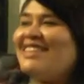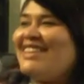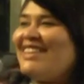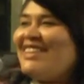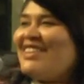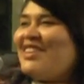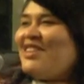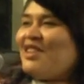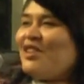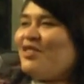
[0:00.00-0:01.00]
the
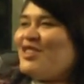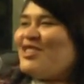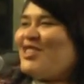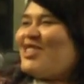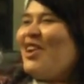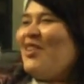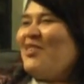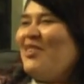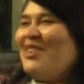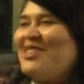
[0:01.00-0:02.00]
original Star
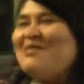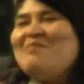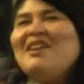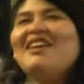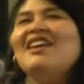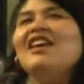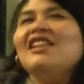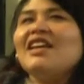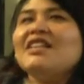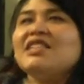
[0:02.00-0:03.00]
Wars. But
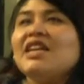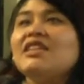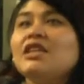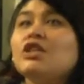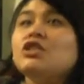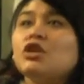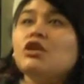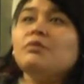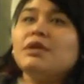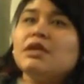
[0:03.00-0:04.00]
like I said, I think it's
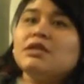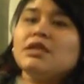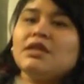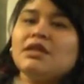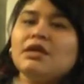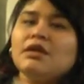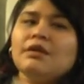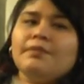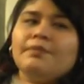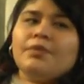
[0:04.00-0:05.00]
good because I think
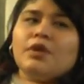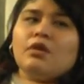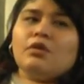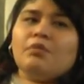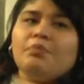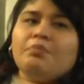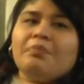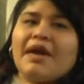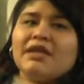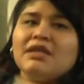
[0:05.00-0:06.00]

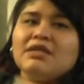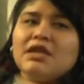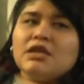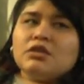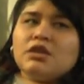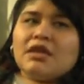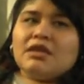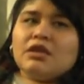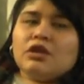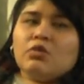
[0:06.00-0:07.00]
back in the days, I
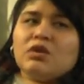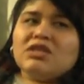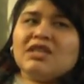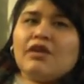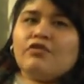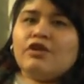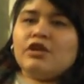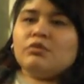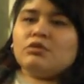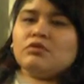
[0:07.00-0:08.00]
think there wasn't that
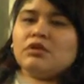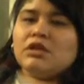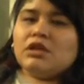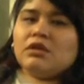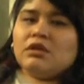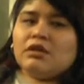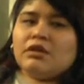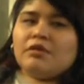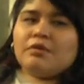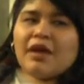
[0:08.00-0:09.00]
freedom to really
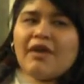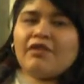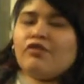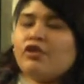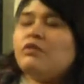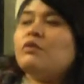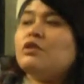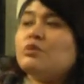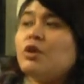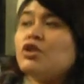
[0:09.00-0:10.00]
have that freedom of
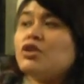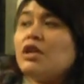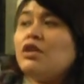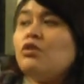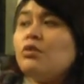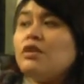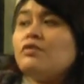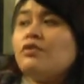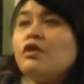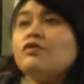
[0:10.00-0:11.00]
expression. I know
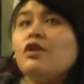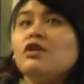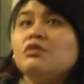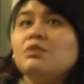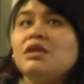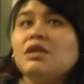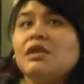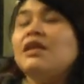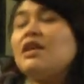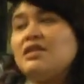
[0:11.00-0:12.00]
as far as me,
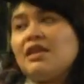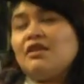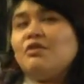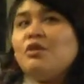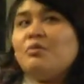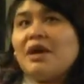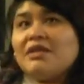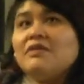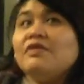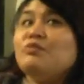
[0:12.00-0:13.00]
and I say it
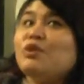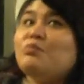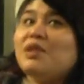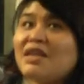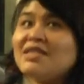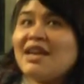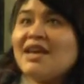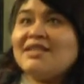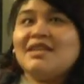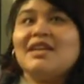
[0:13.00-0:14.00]
positively with plus
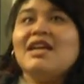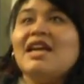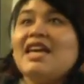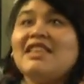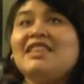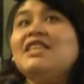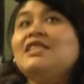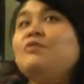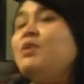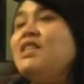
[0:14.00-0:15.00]
size, like
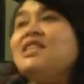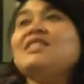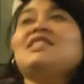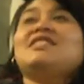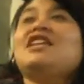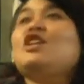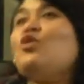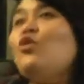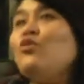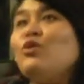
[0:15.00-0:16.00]
this plus size has
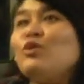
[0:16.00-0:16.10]
taken over,